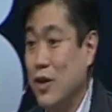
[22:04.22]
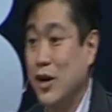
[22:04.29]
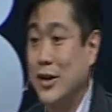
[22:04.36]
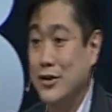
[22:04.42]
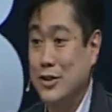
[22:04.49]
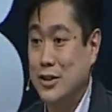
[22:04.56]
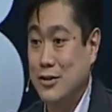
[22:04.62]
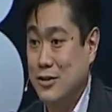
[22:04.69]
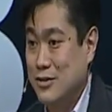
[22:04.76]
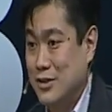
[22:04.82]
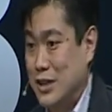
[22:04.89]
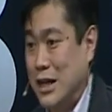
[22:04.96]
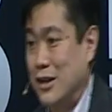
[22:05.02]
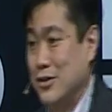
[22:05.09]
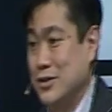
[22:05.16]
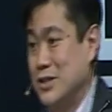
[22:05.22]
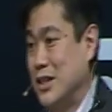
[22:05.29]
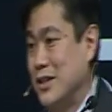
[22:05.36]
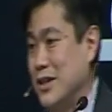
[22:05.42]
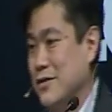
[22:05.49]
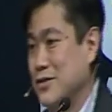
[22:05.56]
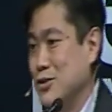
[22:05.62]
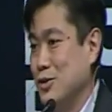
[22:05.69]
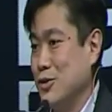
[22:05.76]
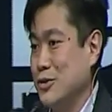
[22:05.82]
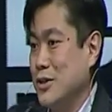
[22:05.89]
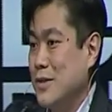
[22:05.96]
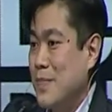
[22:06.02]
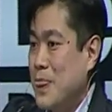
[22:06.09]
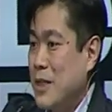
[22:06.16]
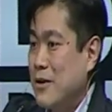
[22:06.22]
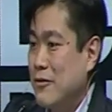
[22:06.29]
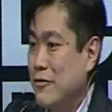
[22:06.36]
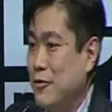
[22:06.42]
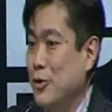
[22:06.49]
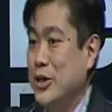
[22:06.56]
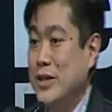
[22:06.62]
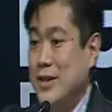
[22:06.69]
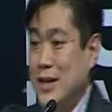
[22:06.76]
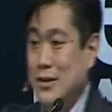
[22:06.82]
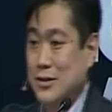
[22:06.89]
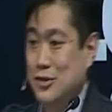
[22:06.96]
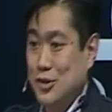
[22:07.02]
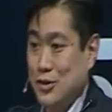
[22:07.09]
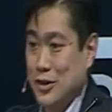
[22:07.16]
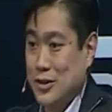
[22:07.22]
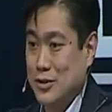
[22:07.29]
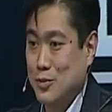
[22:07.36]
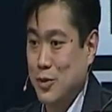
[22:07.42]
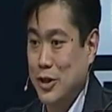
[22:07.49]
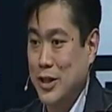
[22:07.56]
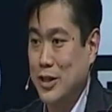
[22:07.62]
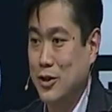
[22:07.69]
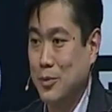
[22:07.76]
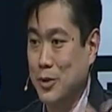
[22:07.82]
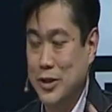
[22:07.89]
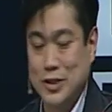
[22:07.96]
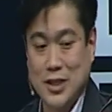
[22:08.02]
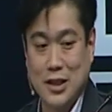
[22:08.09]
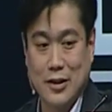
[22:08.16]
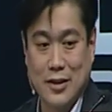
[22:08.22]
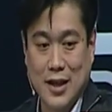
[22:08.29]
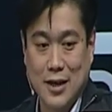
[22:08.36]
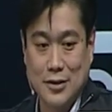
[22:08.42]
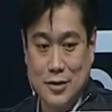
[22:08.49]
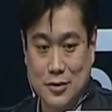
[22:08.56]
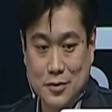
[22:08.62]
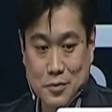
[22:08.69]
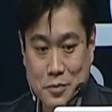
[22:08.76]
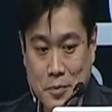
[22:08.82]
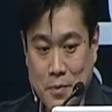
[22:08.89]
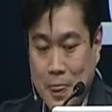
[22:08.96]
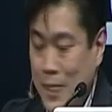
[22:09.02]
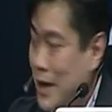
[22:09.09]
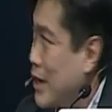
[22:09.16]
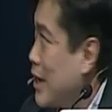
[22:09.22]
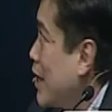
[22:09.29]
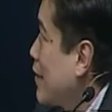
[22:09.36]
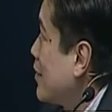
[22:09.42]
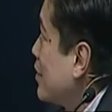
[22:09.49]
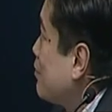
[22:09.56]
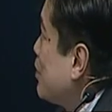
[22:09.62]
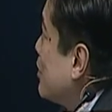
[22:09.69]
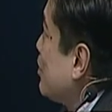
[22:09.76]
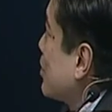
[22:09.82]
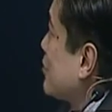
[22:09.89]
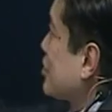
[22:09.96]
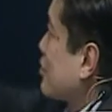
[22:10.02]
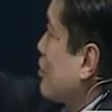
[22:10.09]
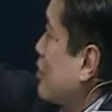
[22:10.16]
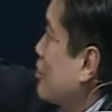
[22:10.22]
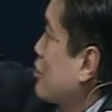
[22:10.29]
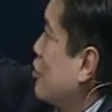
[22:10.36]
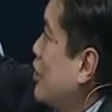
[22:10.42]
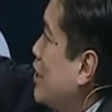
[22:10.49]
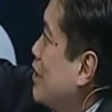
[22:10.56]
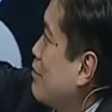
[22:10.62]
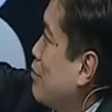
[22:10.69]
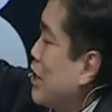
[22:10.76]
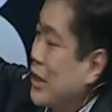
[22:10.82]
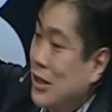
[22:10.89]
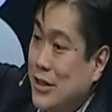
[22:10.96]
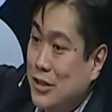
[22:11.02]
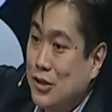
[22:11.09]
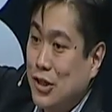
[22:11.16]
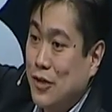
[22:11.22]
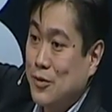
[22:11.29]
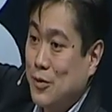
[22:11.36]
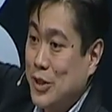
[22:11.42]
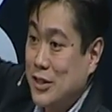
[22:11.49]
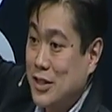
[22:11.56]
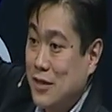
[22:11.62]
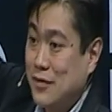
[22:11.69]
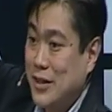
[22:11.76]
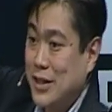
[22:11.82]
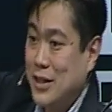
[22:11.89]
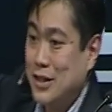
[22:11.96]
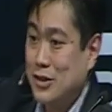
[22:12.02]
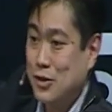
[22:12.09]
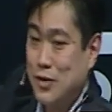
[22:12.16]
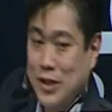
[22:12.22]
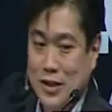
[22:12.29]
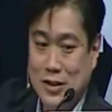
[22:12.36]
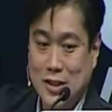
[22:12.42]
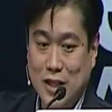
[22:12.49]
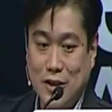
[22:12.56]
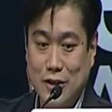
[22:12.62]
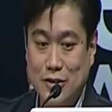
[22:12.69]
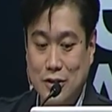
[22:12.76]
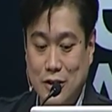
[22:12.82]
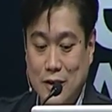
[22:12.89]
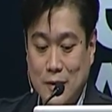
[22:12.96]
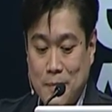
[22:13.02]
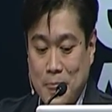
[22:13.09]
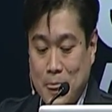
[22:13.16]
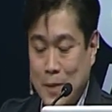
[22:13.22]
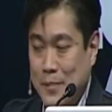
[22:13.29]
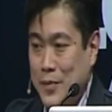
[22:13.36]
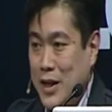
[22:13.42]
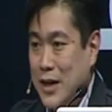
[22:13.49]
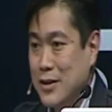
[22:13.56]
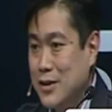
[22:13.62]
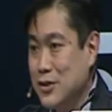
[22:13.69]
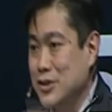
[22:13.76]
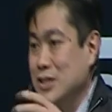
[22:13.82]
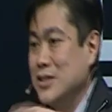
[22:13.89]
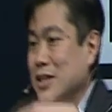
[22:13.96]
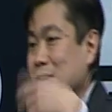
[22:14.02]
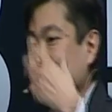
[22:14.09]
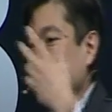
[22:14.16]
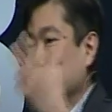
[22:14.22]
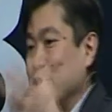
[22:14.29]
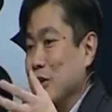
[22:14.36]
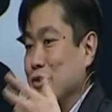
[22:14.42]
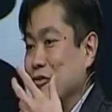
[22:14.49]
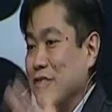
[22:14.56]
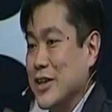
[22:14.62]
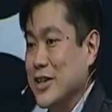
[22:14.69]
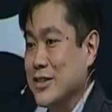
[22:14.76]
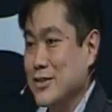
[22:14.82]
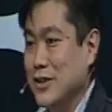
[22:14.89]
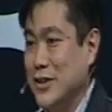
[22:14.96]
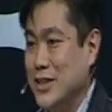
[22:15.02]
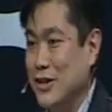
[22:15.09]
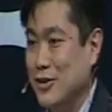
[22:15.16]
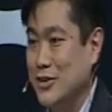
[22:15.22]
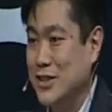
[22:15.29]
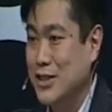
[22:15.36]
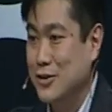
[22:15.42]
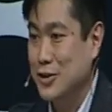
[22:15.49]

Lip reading: $100, and they've sold 40,000 units, where they normally sell 1,000. And then people have started creating modeling software and stuff like that to create this character. And then there's another weird, funky site called Nico